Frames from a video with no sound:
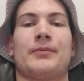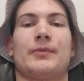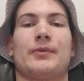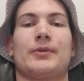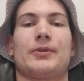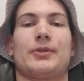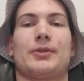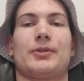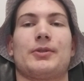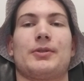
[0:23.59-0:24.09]

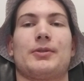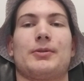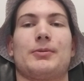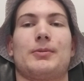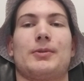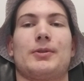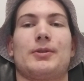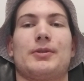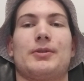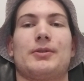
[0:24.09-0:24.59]
I didn't
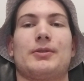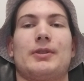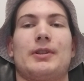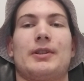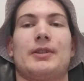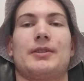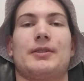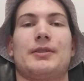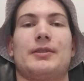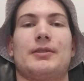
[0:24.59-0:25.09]
want to
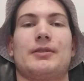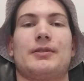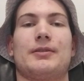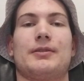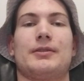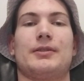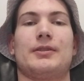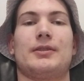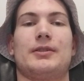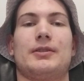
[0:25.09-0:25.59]
end
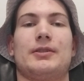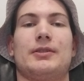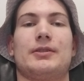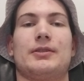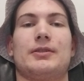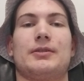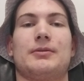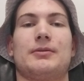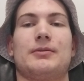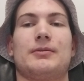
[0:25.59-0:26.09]
this
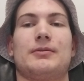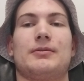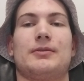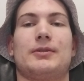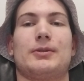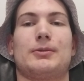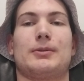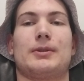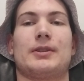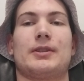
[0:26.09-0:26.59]

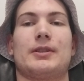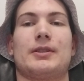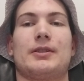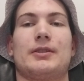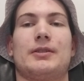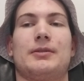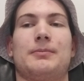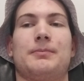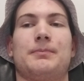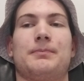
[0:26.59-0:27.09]
for one
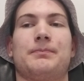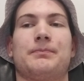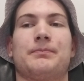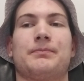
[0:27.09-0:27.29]
time.